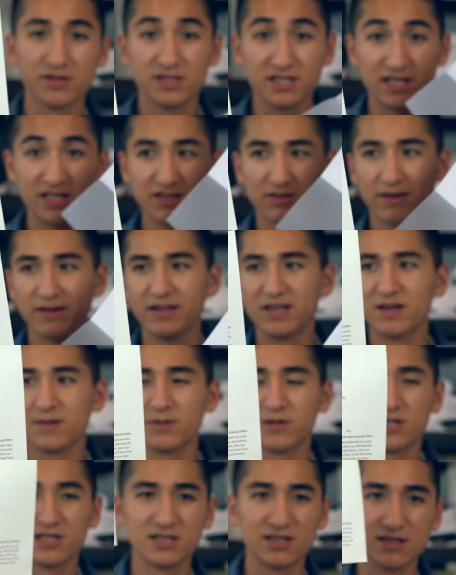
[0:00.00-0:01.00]
receipts right here
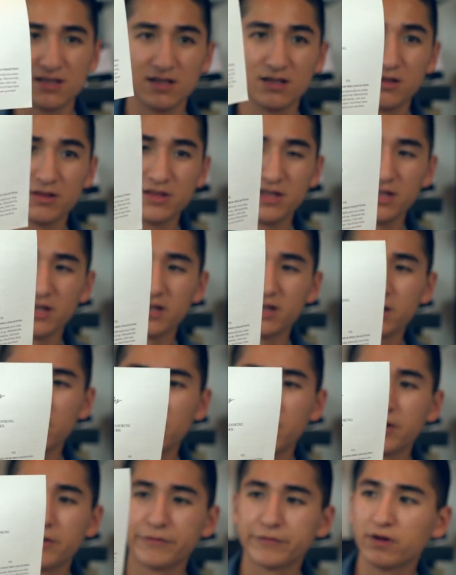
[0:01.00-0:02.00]
with this little thing
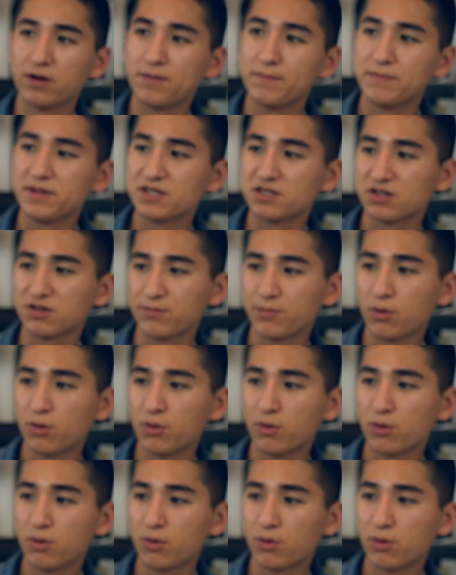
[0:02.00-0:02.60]
from Mr.